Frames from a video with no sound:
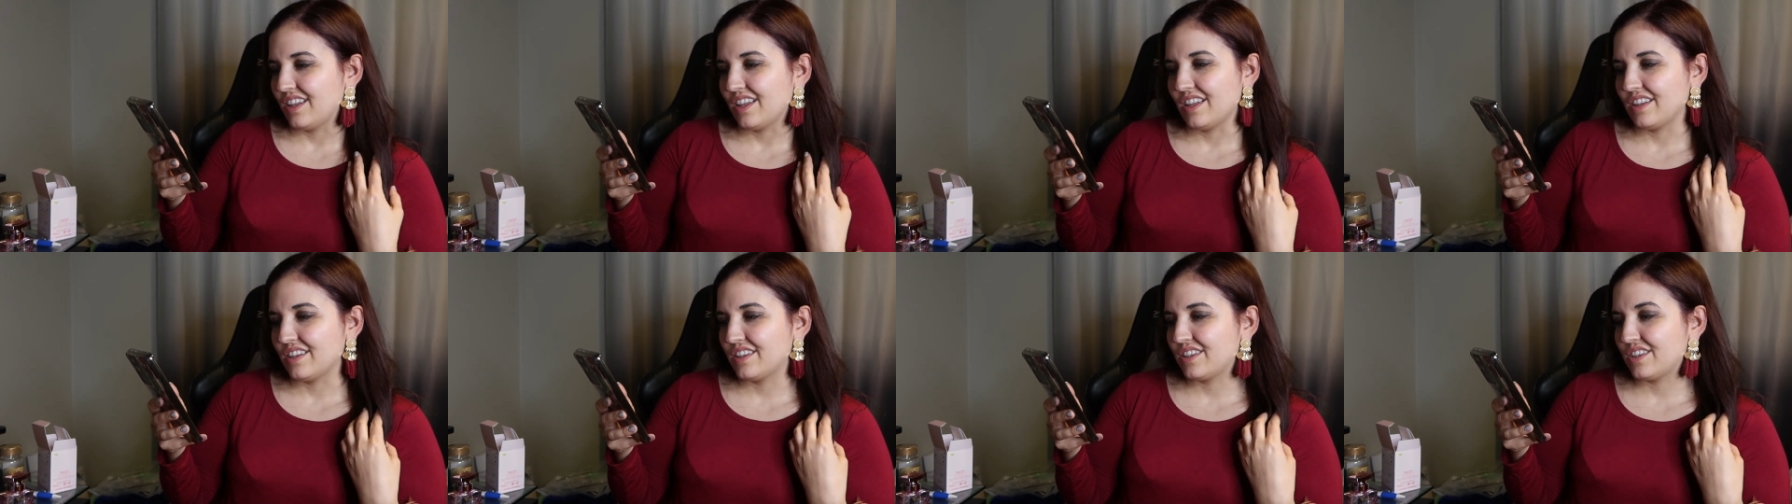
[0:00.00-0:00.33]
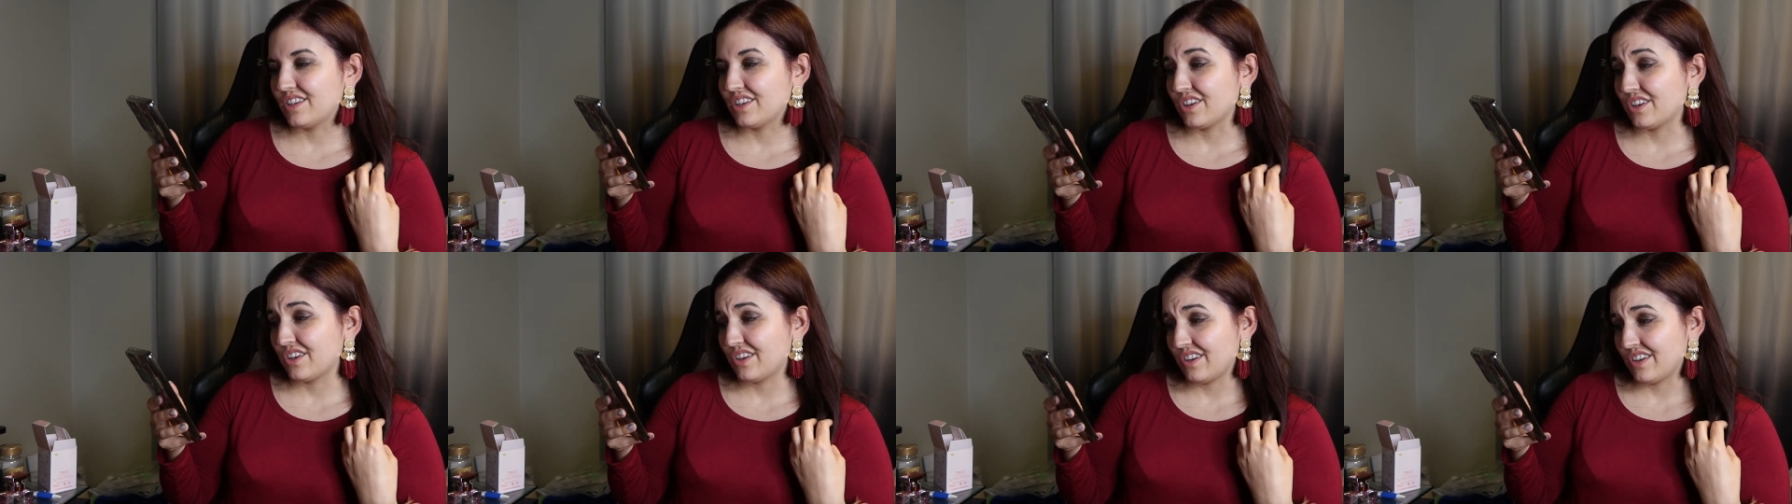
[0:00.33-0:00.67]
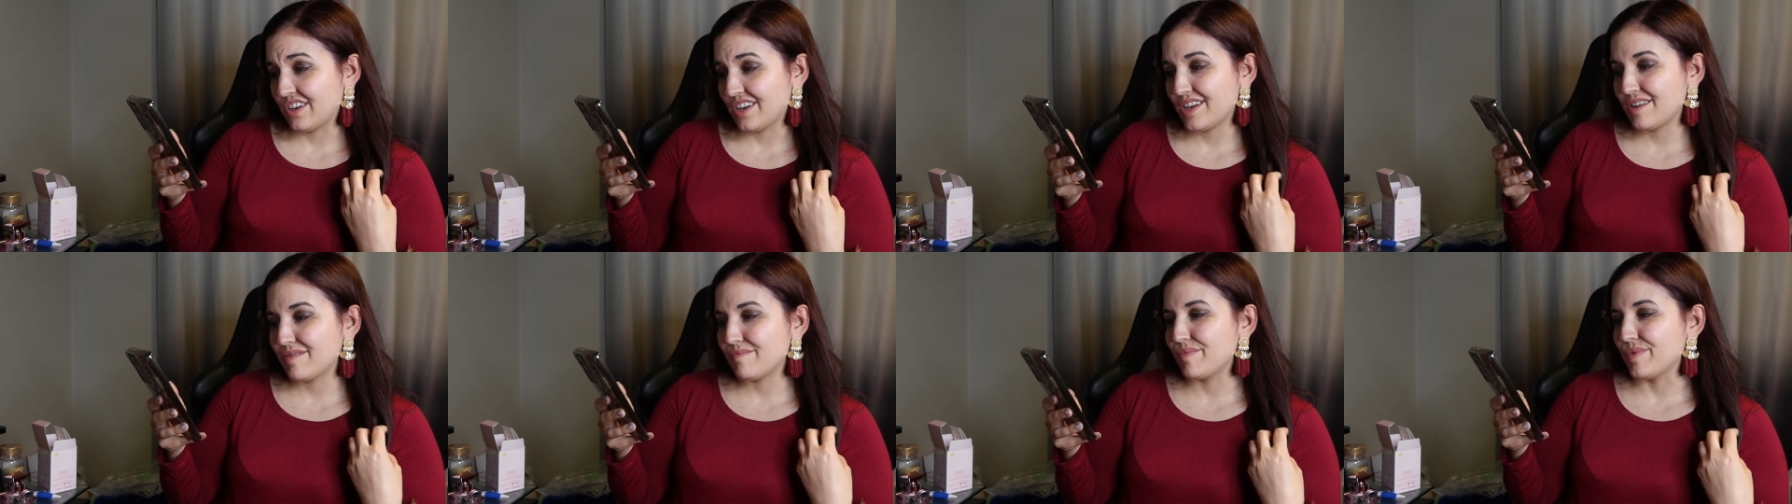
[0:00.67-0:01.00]
it's
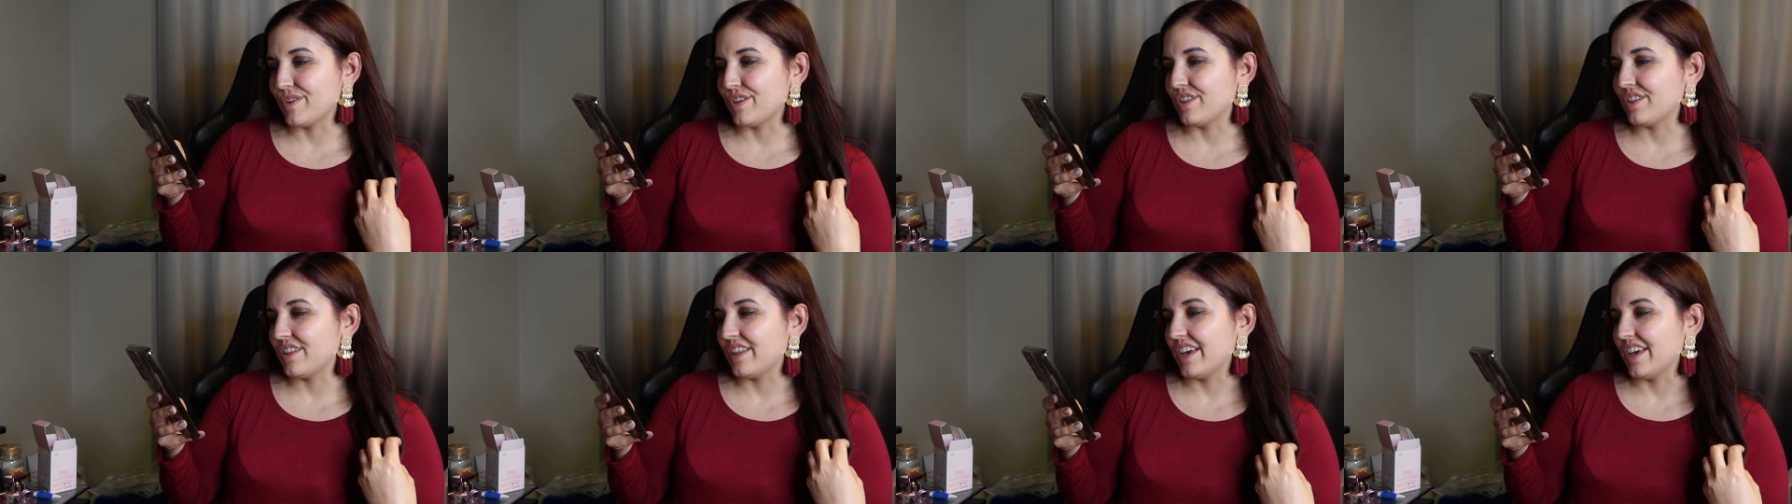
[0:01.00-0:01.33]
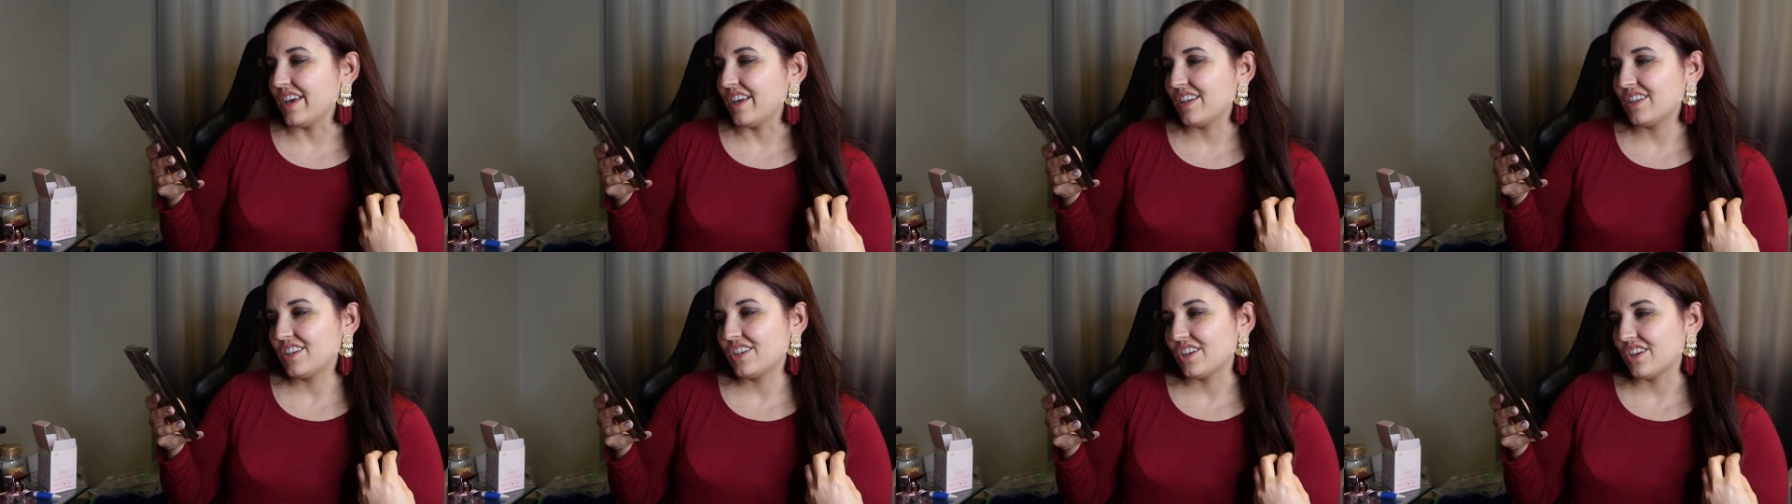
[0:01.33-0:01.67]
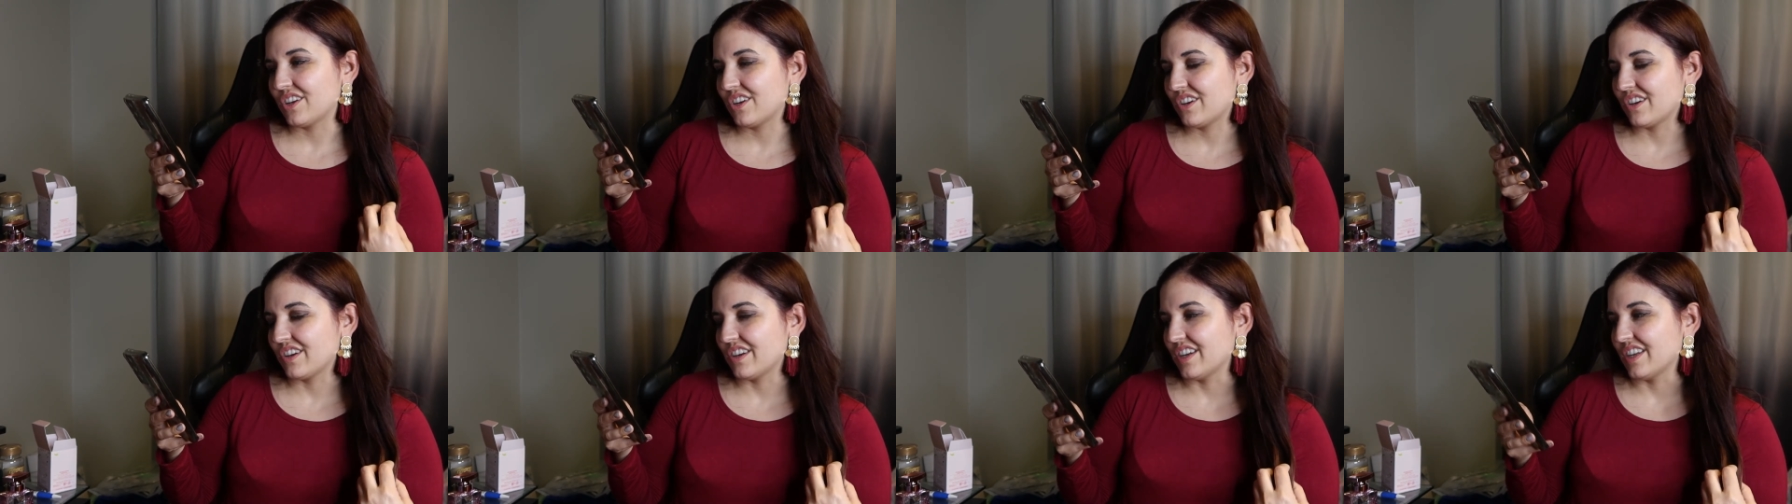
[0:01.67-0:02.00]
Sakura, but like
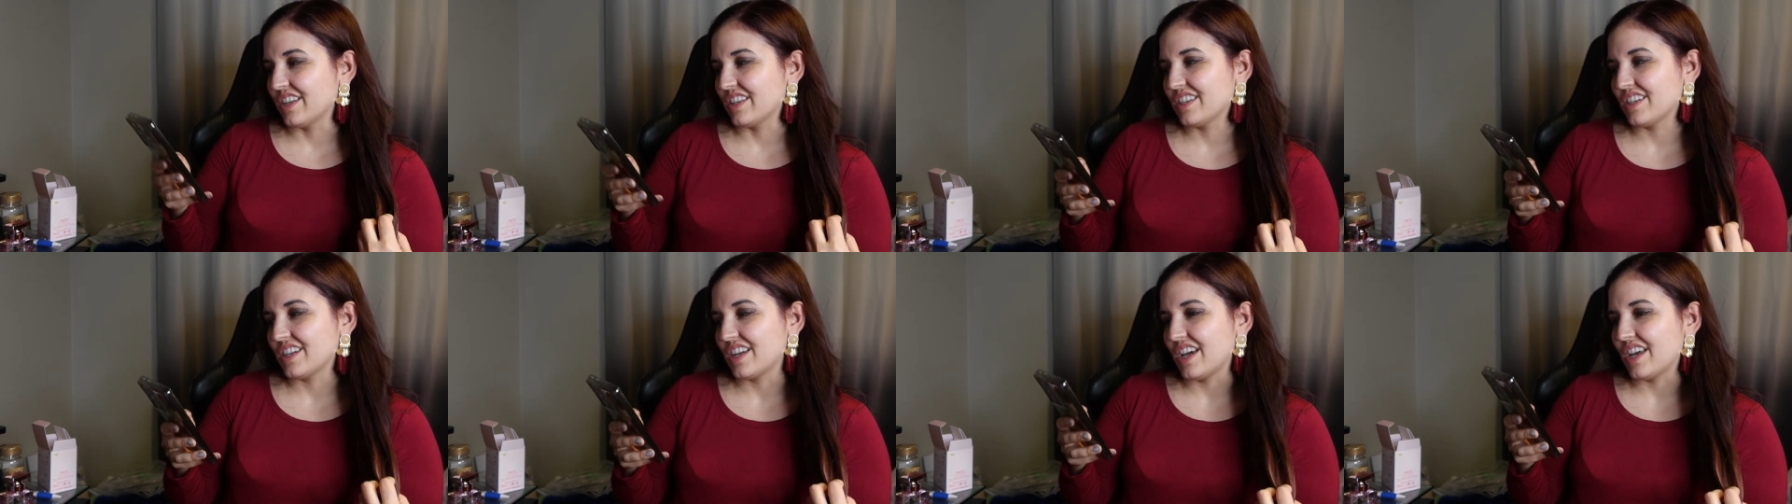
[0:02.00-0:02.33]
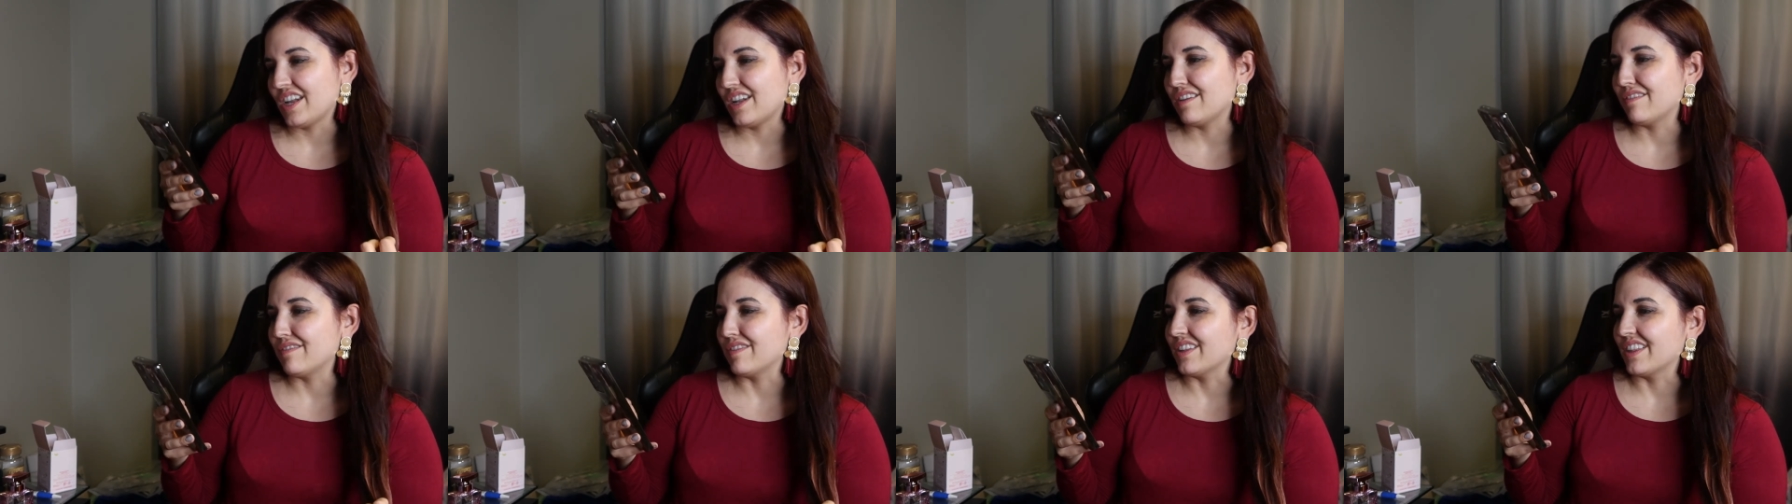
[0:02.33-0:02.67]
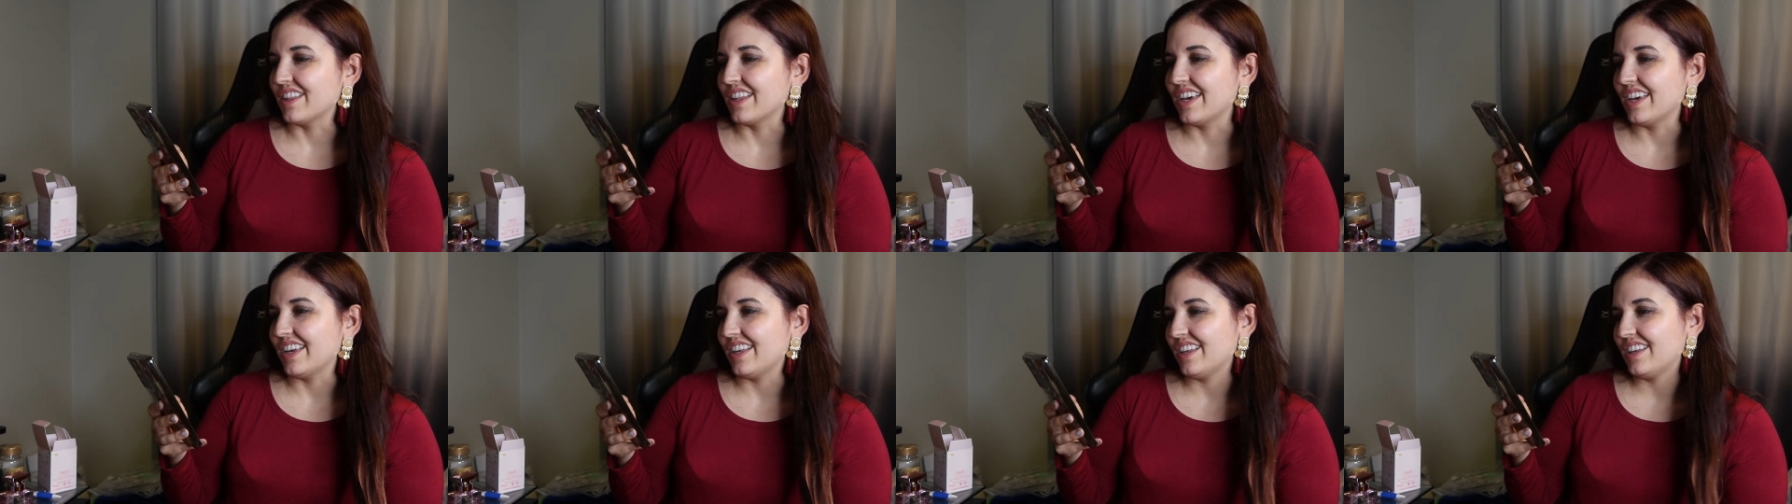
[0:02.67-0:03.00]
Sakura is not
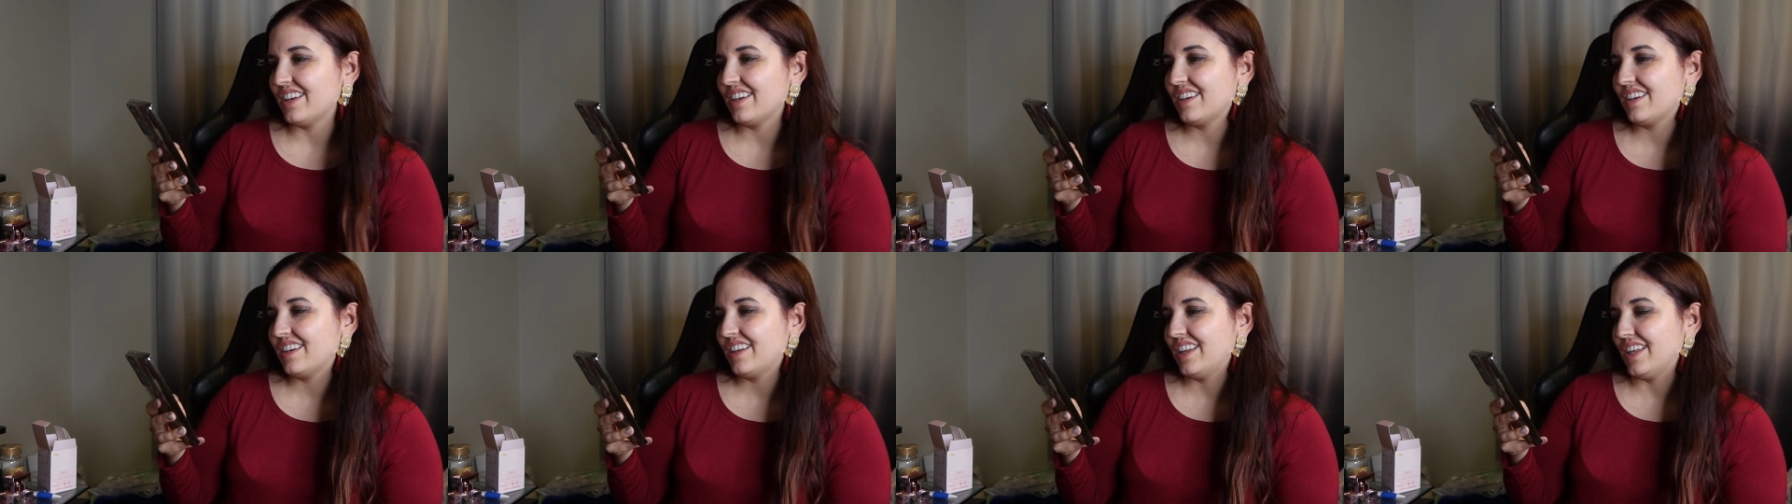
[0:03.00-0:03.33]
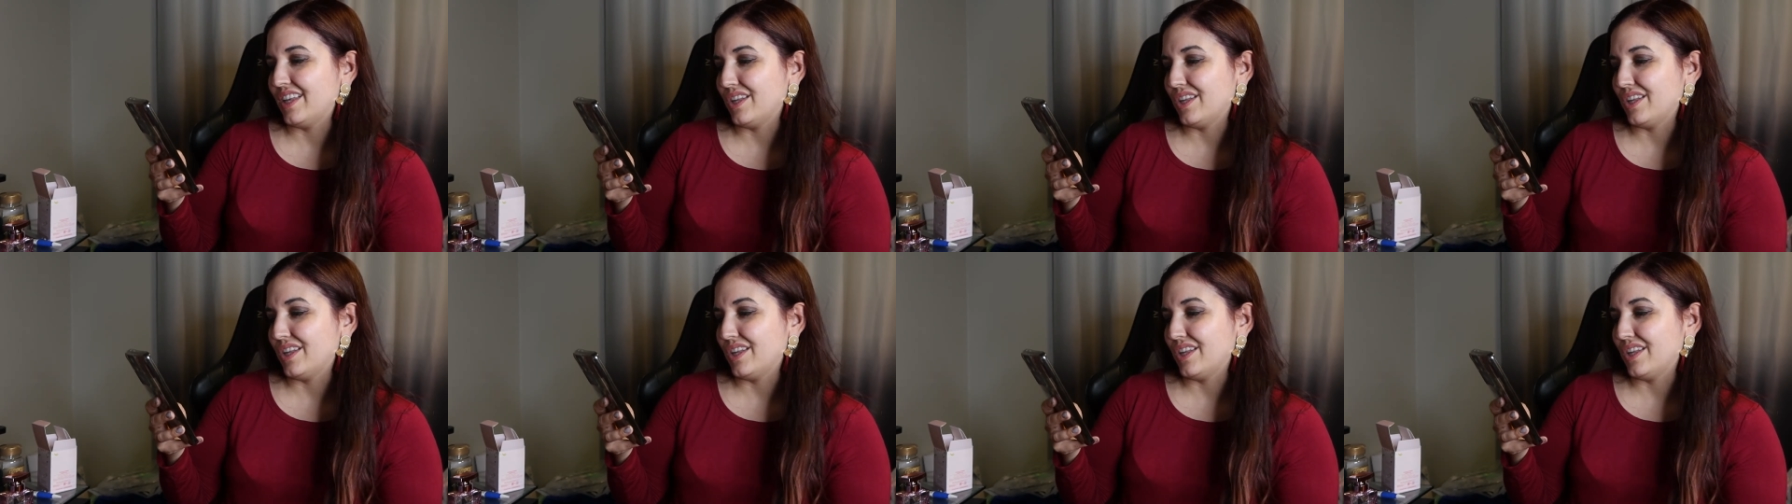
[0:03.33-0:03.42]
even like